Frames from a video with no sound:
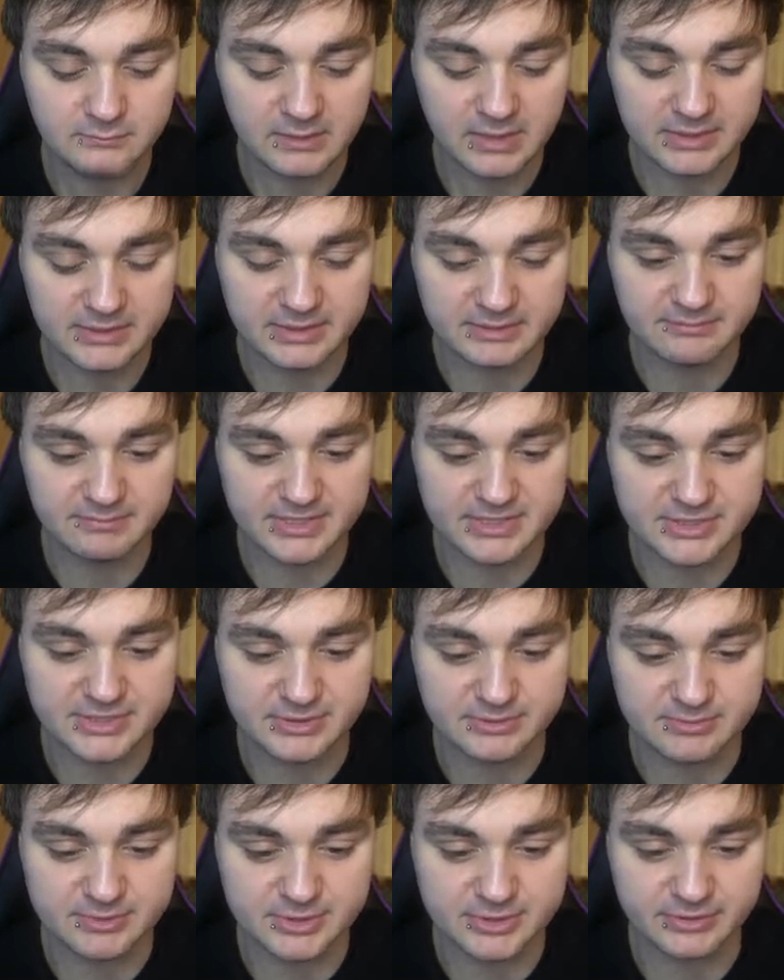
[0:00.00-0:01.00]
I did miss
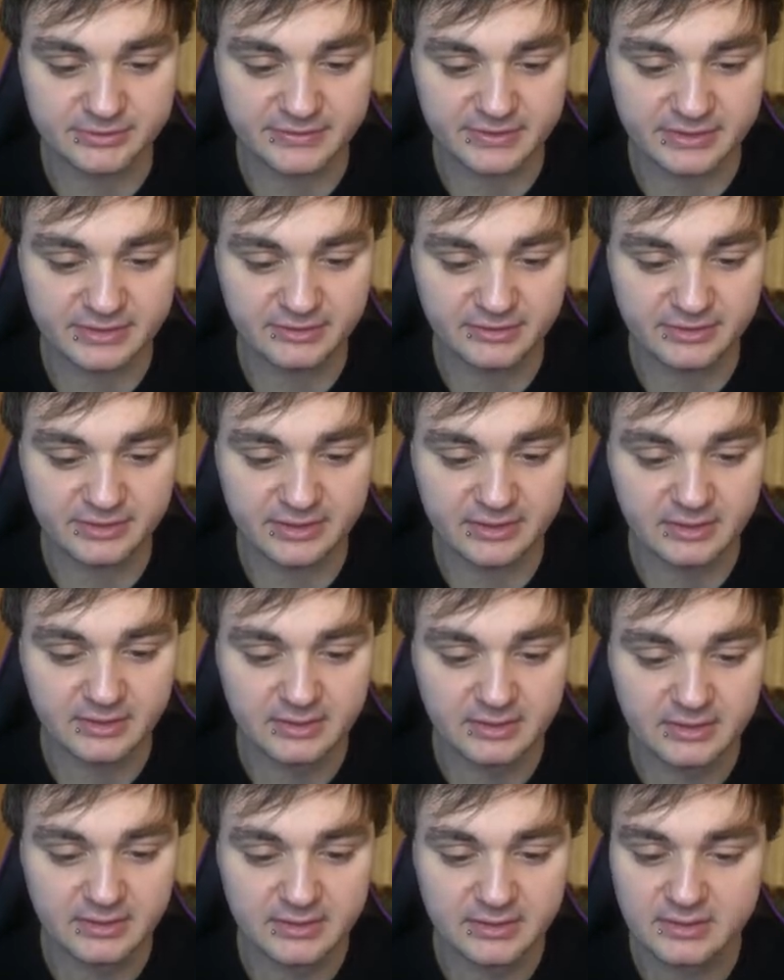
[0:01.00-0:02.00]
some stuff. I don't think
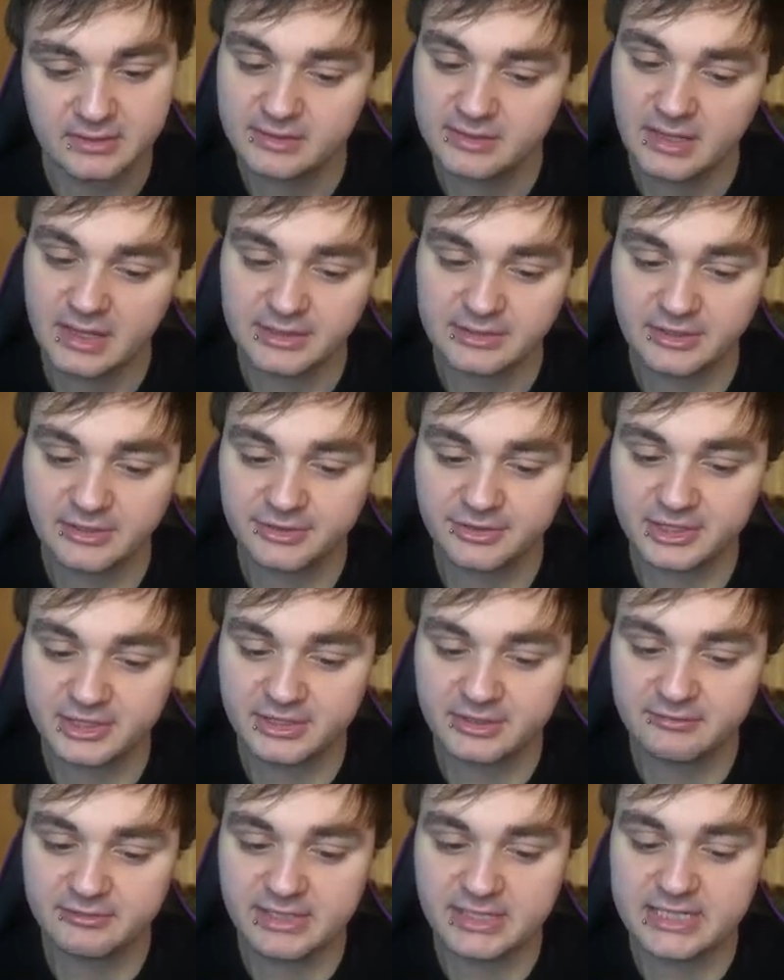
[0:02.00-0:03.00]
I don't think
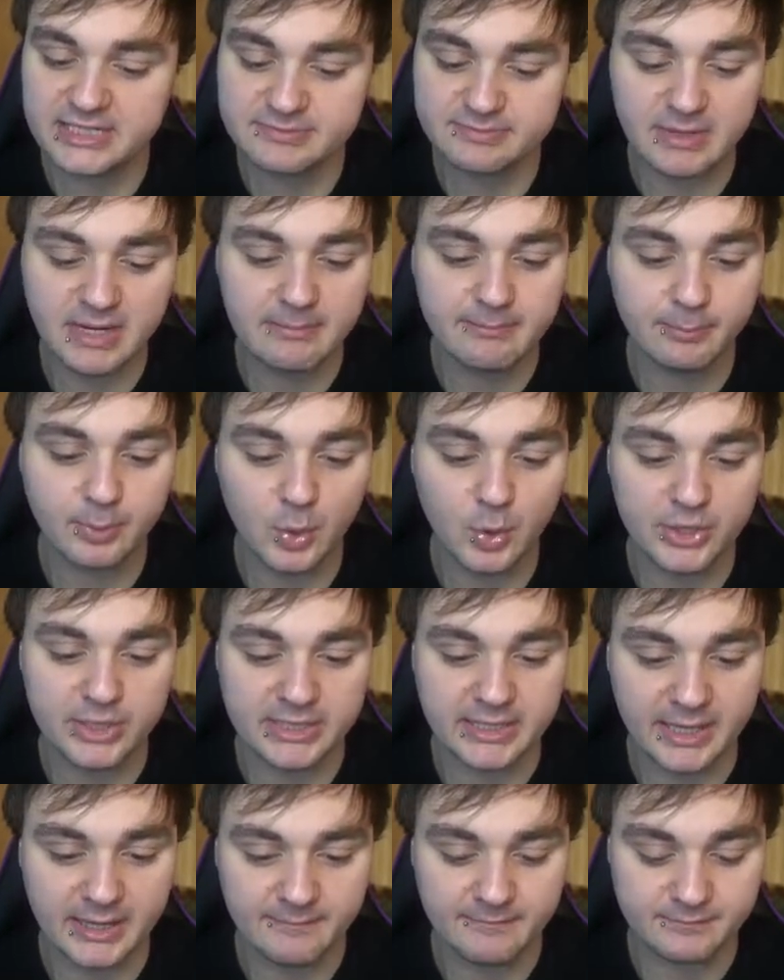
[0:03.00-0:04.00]
they released my boy
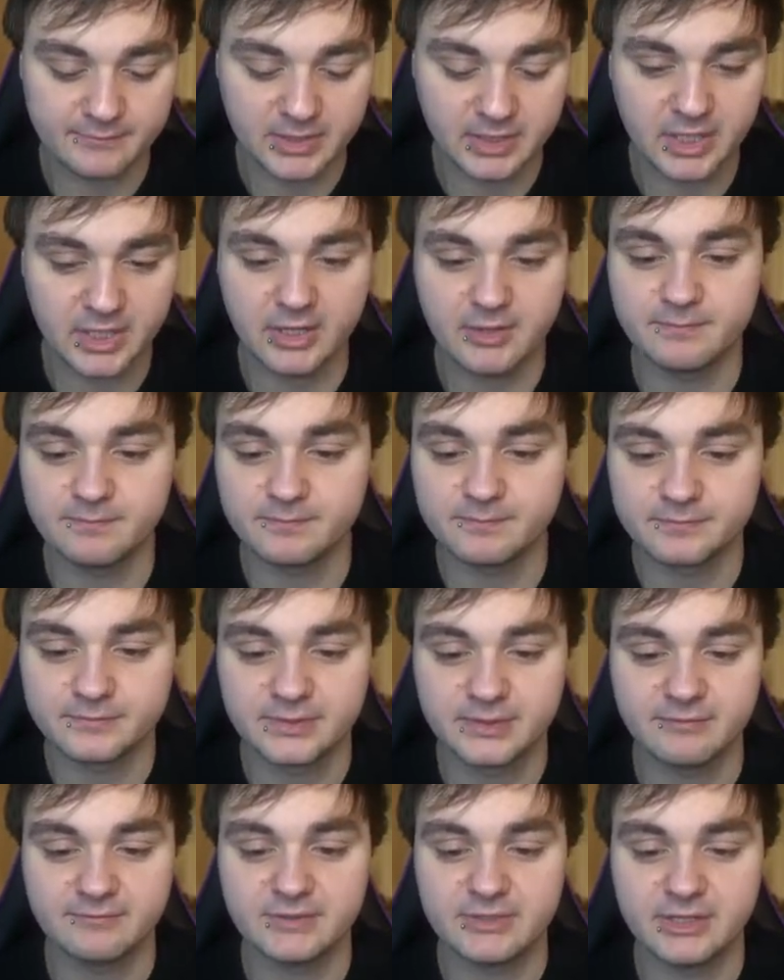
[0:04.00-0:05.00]
yet. Um,
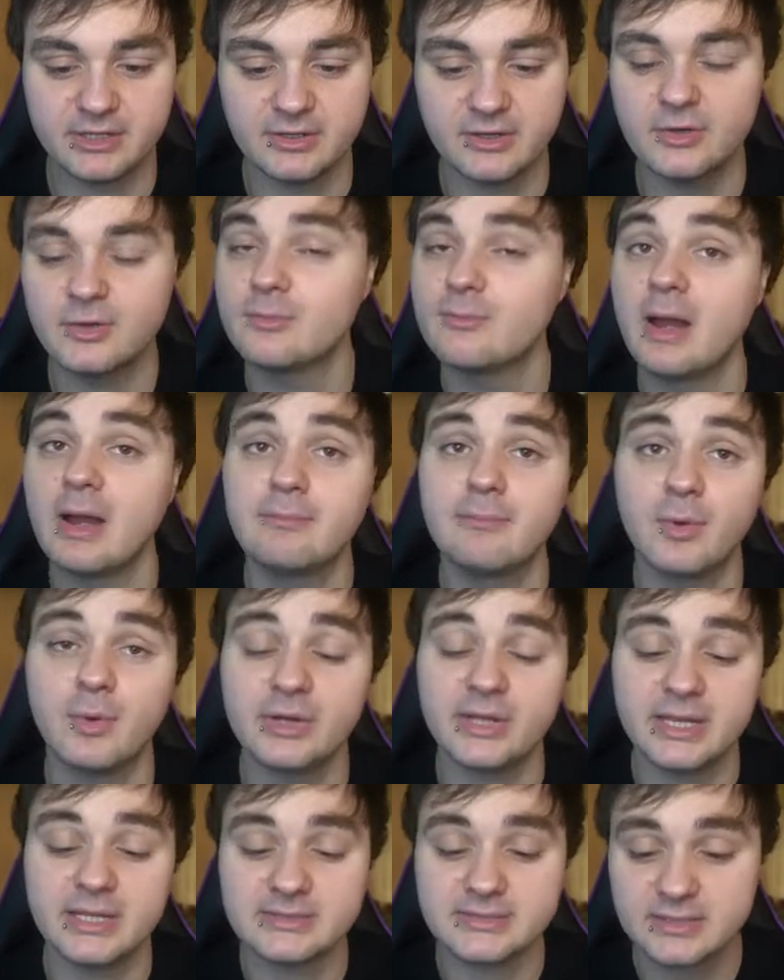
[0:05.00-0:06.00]
if you don't know who my
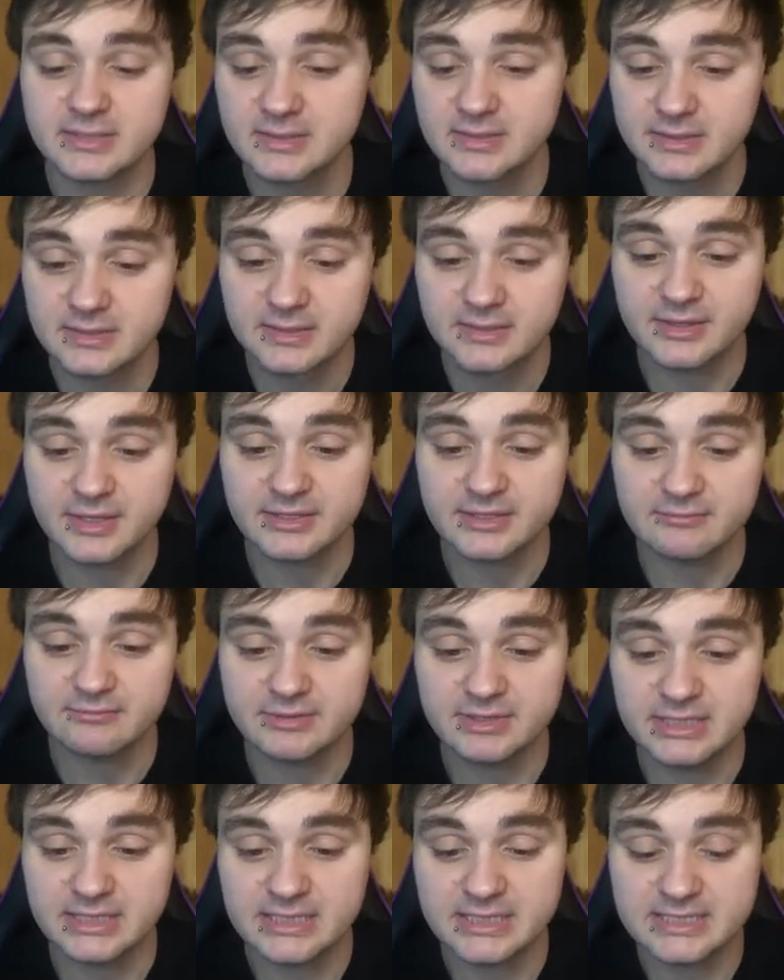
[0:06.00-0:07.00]
boy is, they didn't
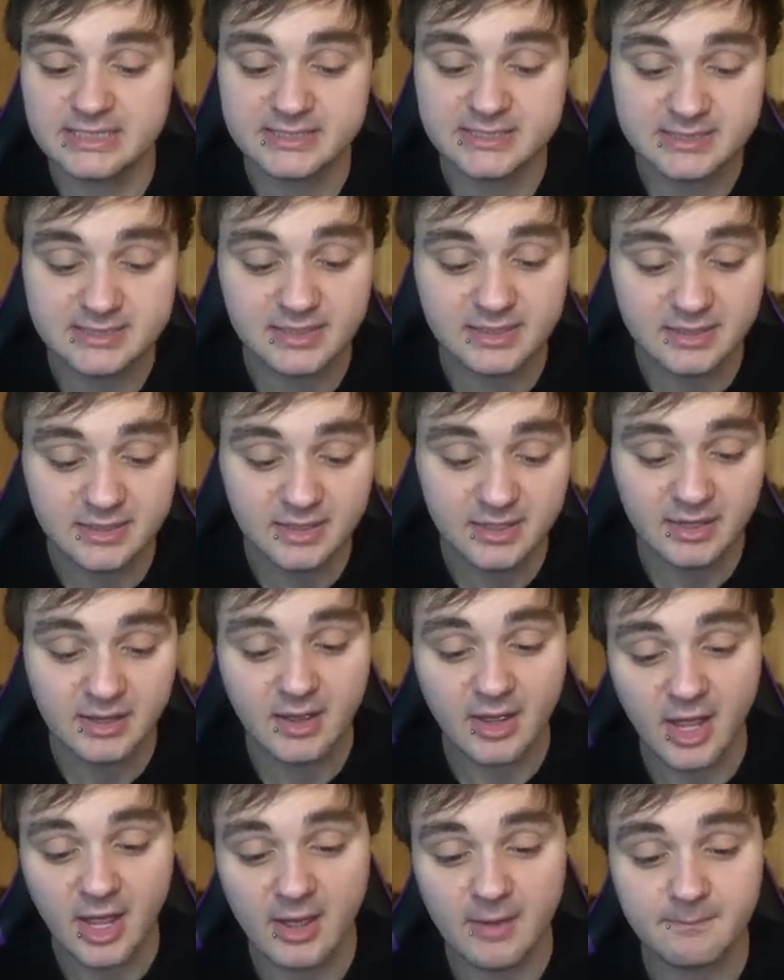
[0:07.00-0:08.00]
release
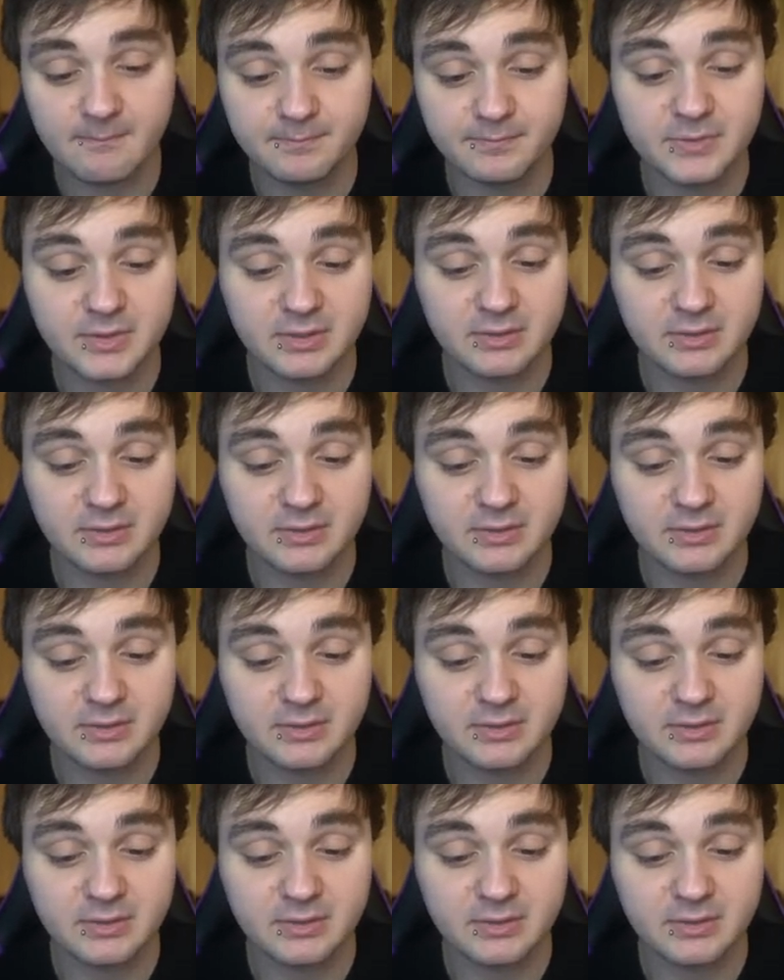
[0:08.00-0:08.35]
um,